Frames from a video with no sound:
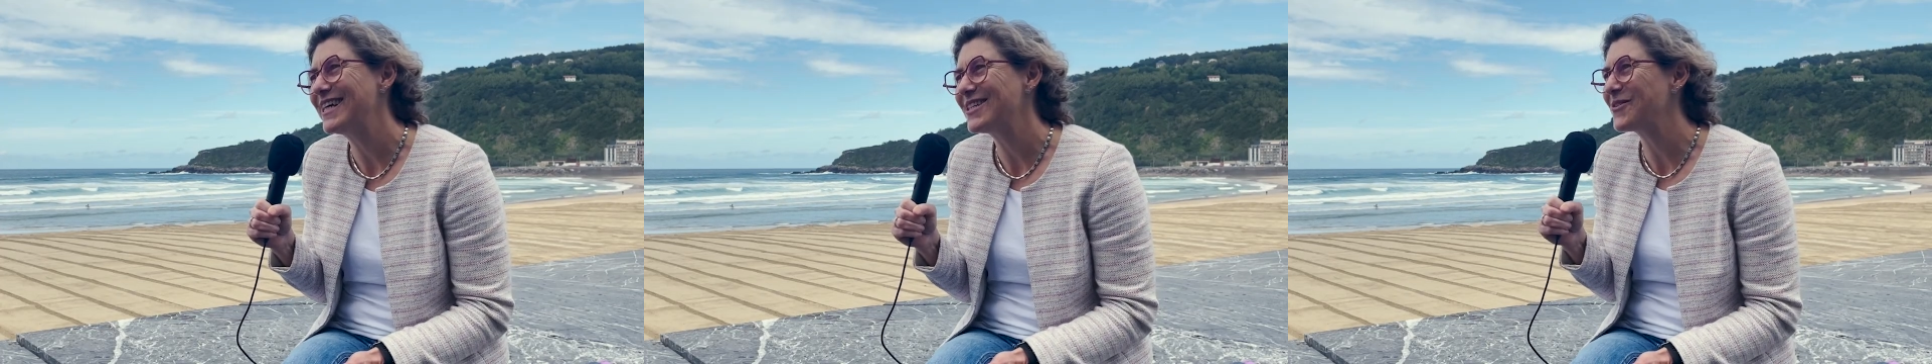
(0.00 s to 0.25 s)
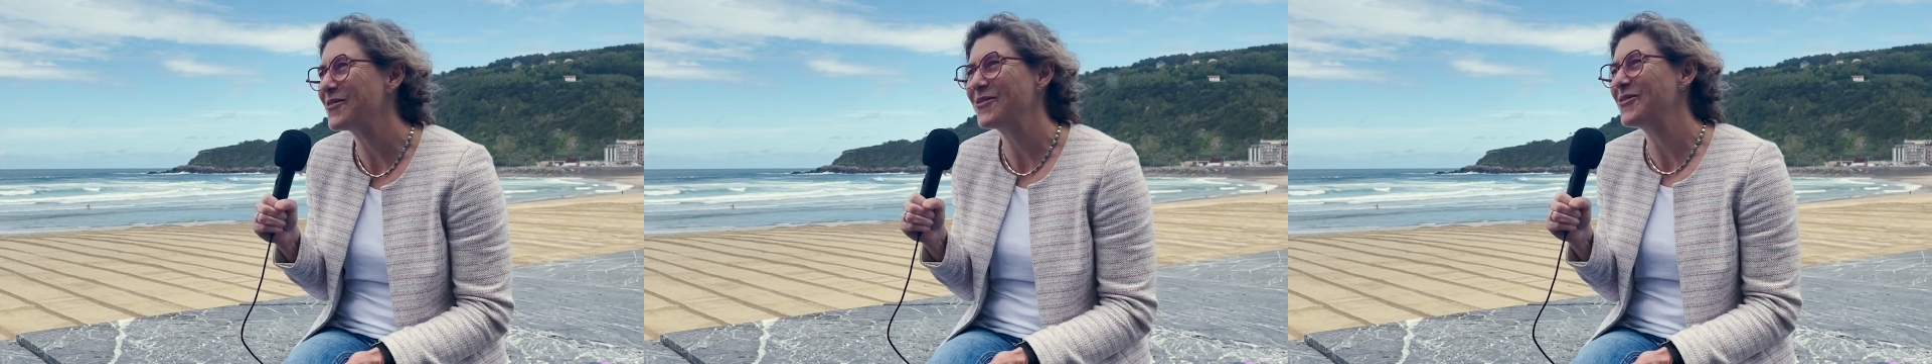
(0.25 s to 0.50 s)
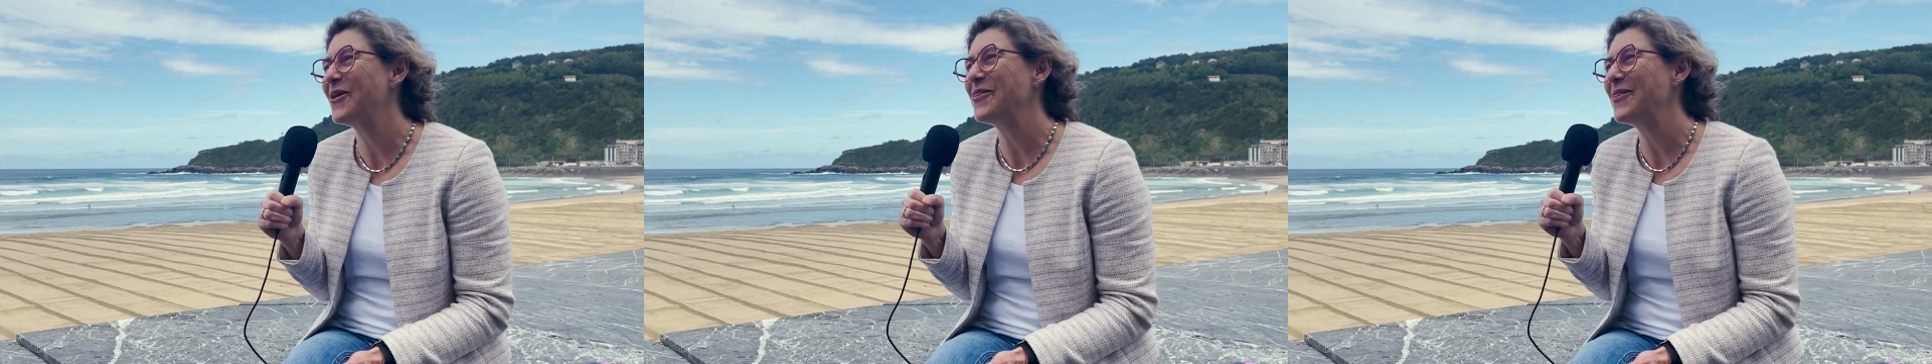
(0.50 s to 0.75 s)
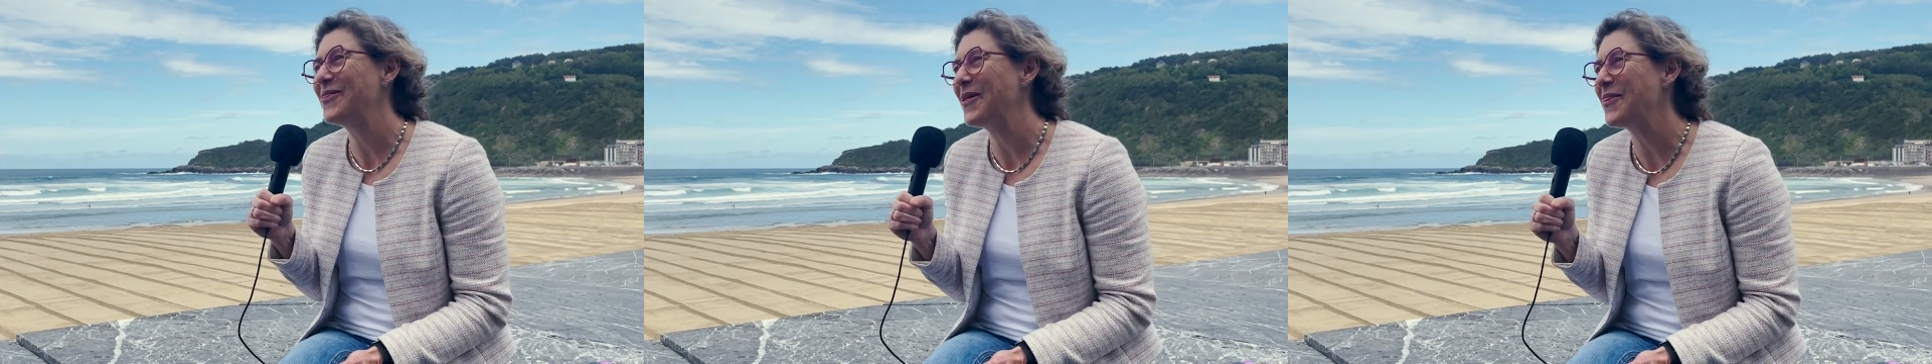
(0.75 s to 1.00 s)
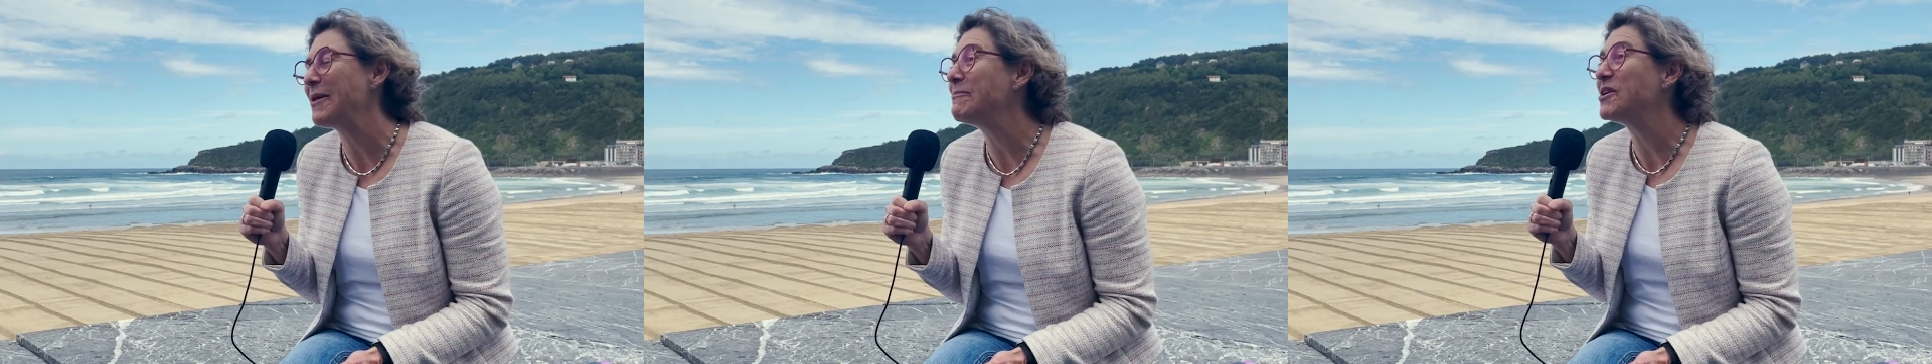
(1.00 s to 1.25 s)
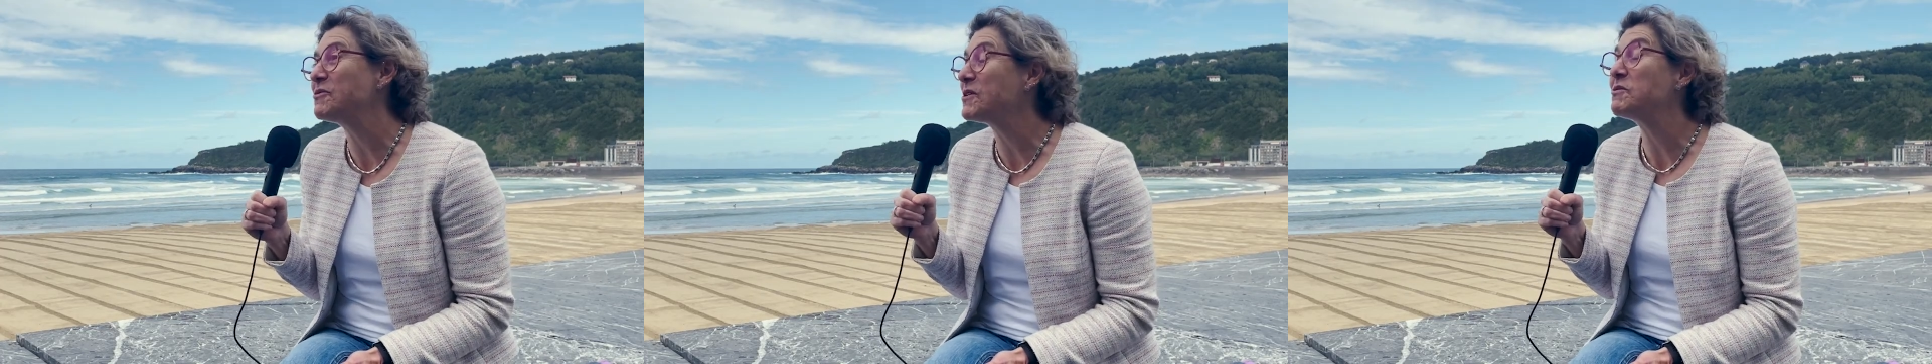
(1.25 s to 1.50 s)
So not that
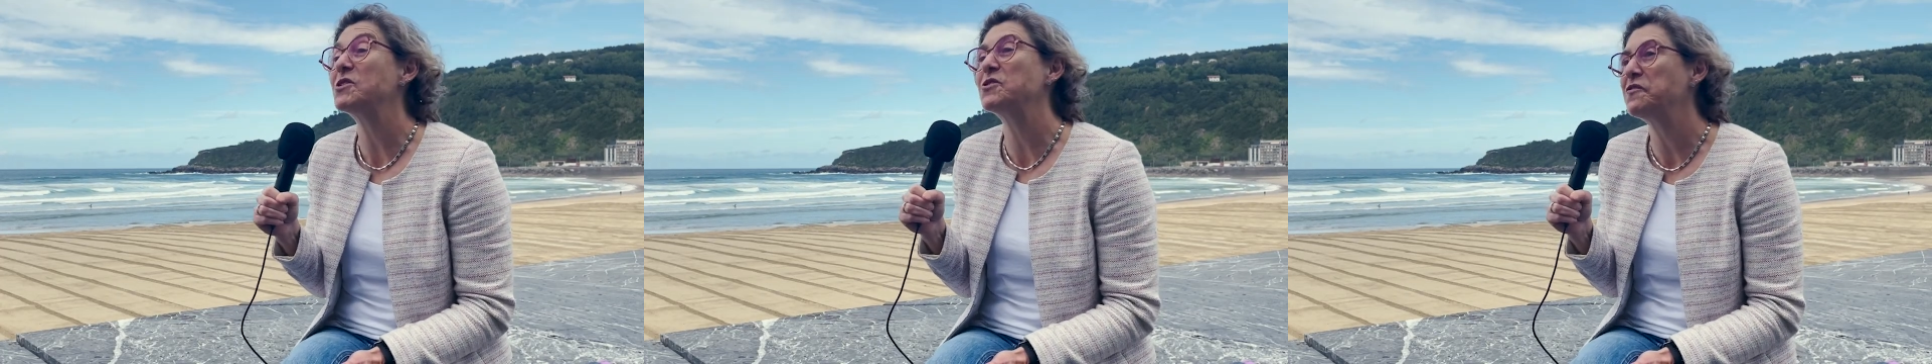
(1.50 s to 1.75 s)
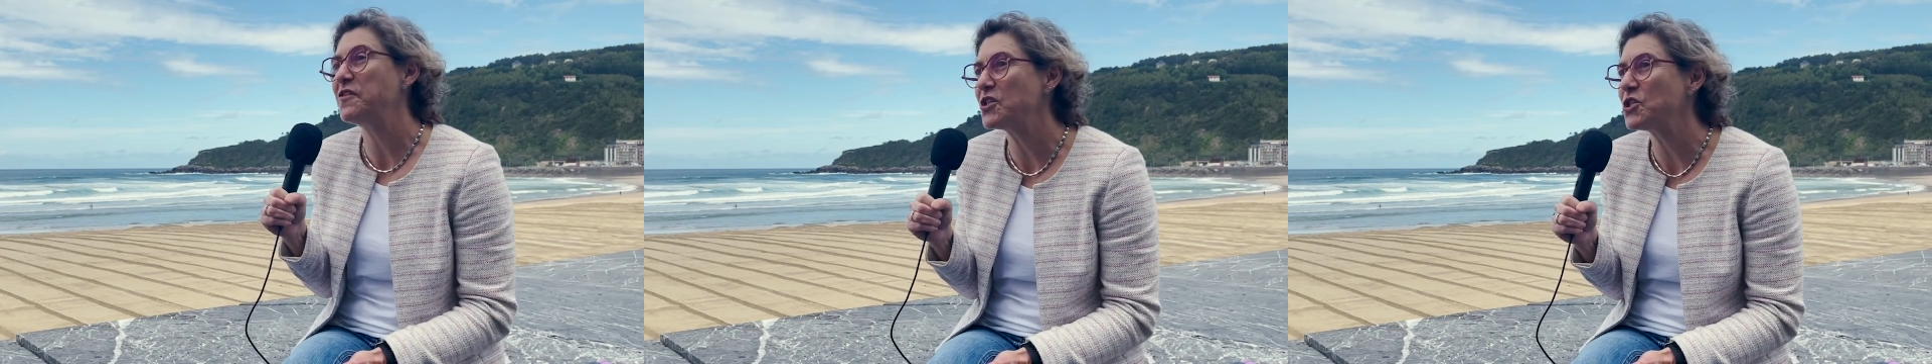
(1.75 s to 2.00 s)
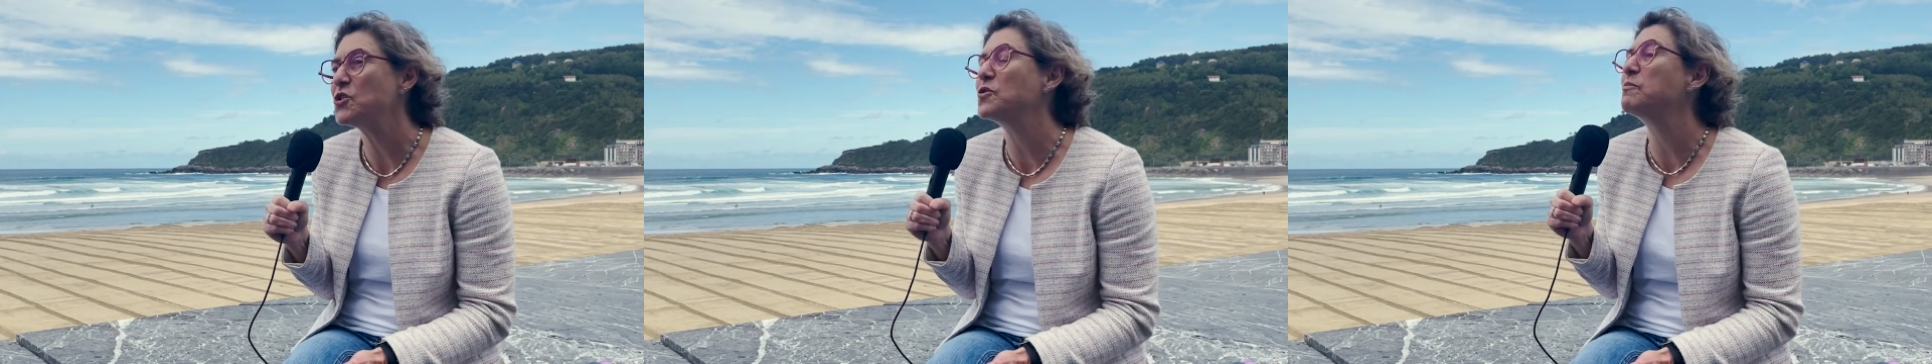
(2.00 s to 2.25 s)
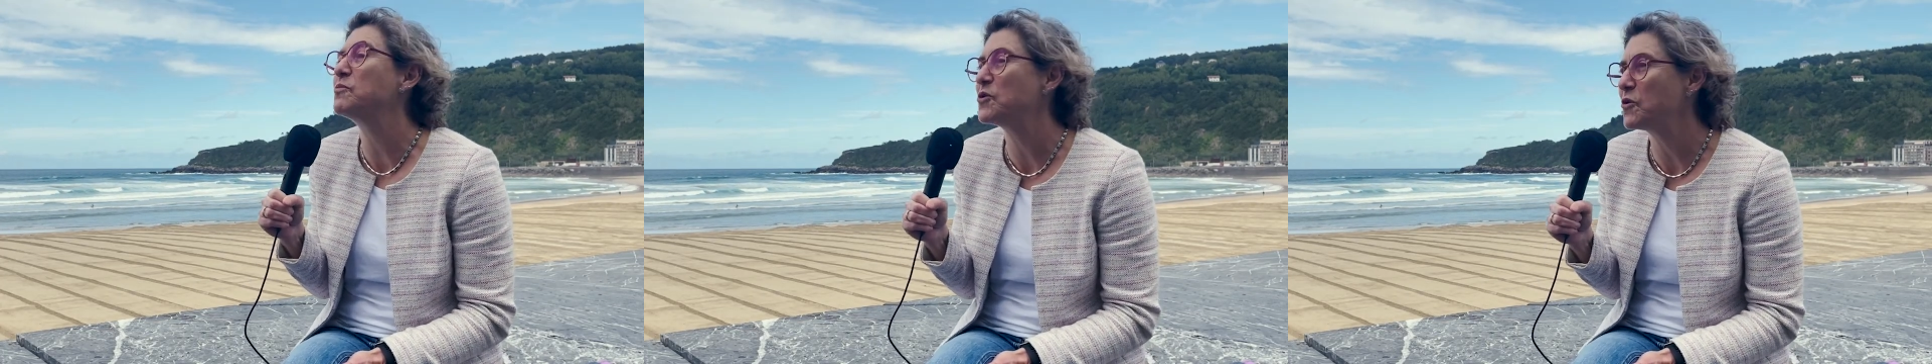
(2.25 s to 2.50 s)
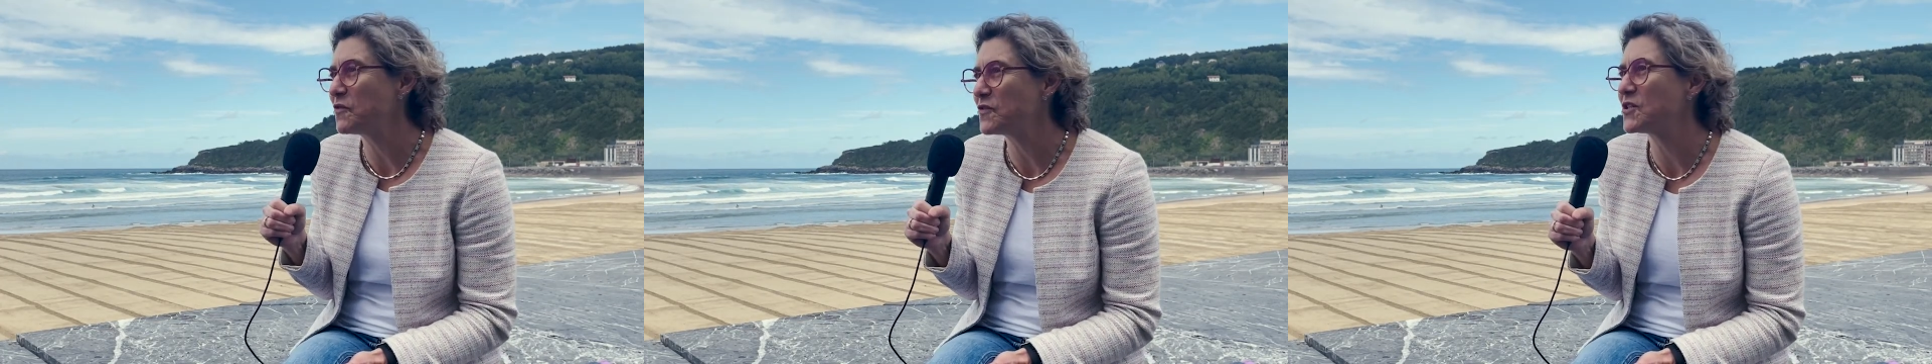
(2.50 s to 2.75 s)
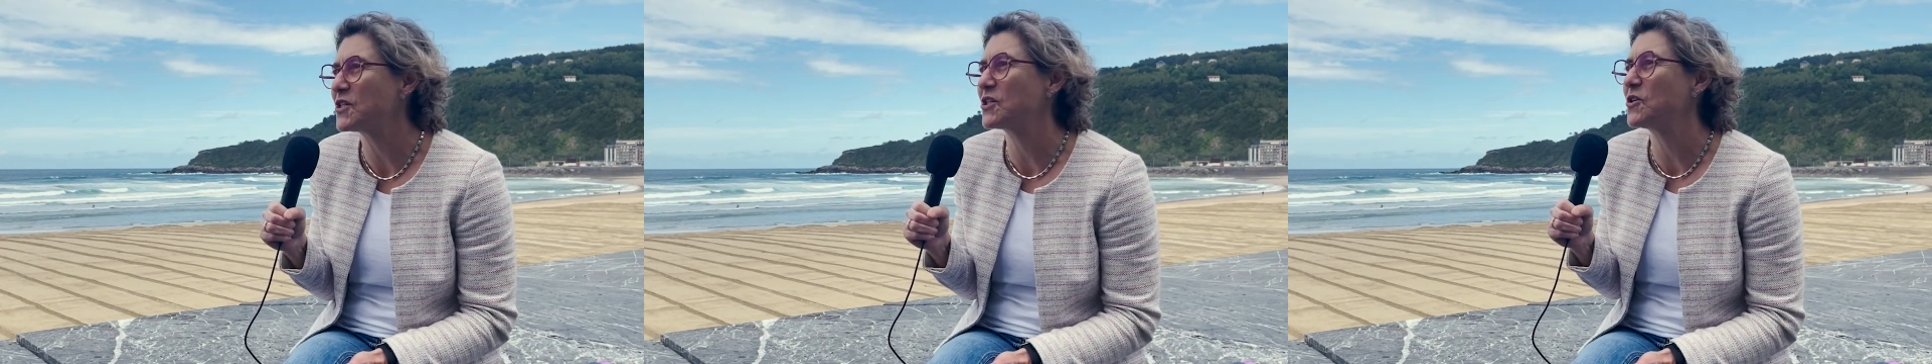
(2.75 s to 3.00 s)
much, but it was sufficient to prove
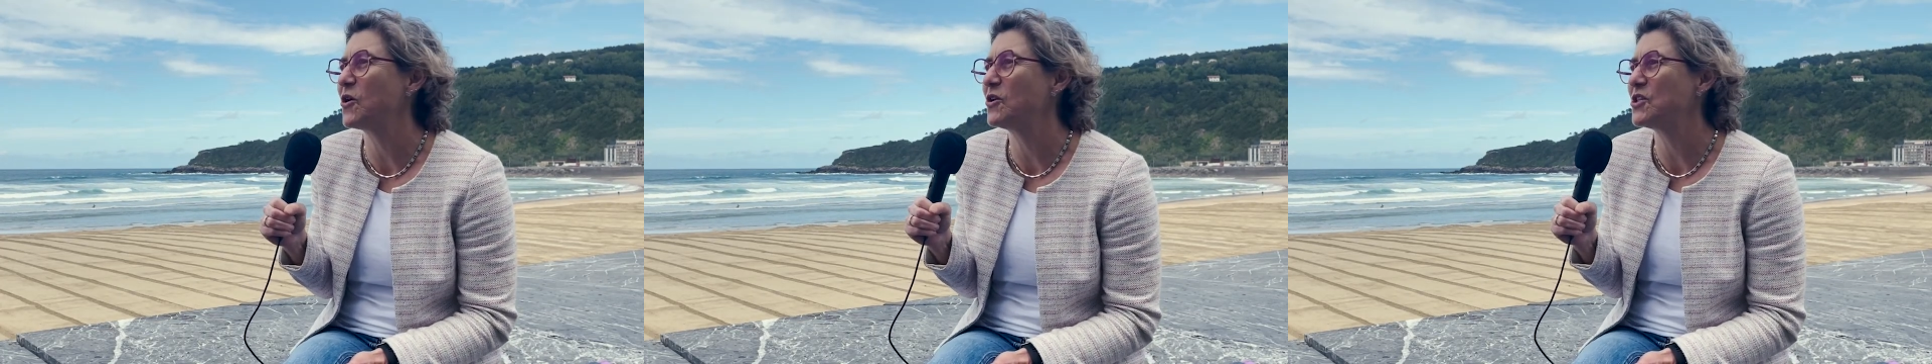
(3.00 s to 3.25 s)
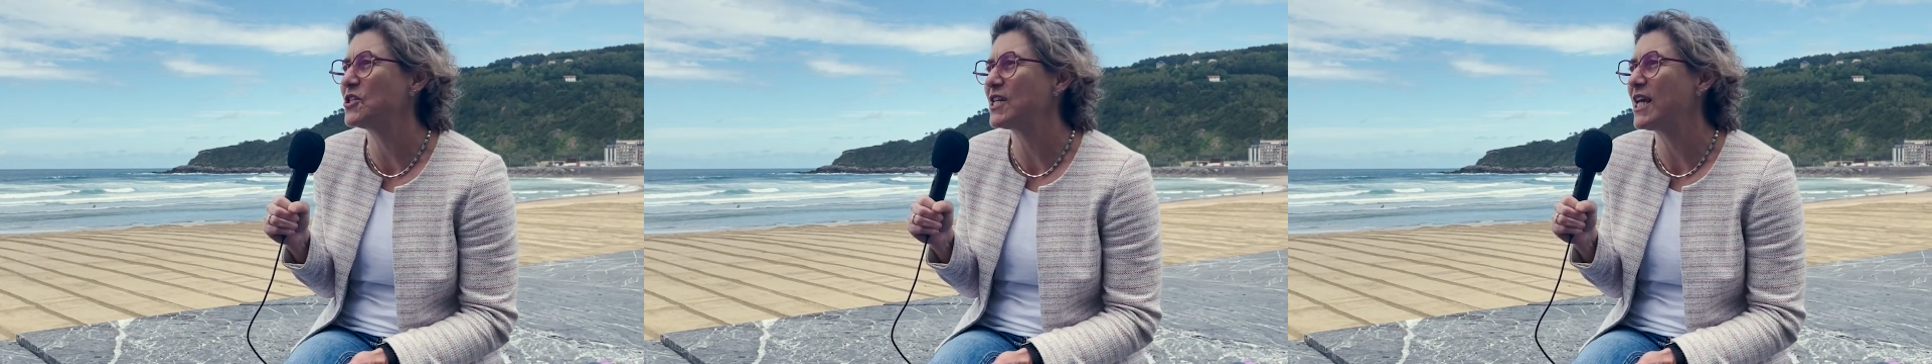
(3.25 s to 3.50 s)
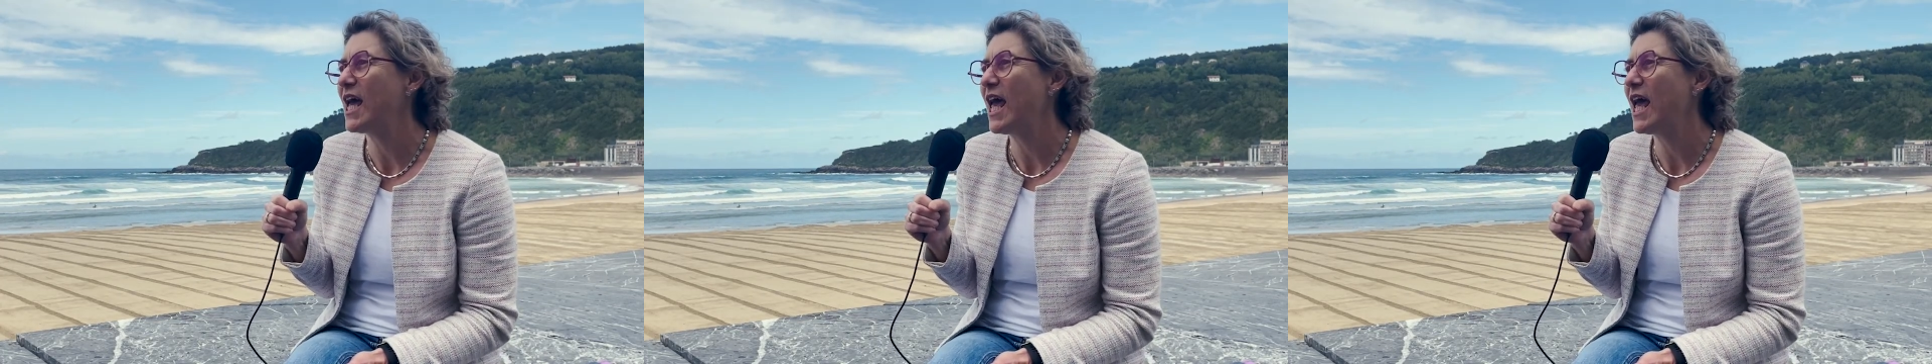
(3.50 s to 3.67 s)
the technology.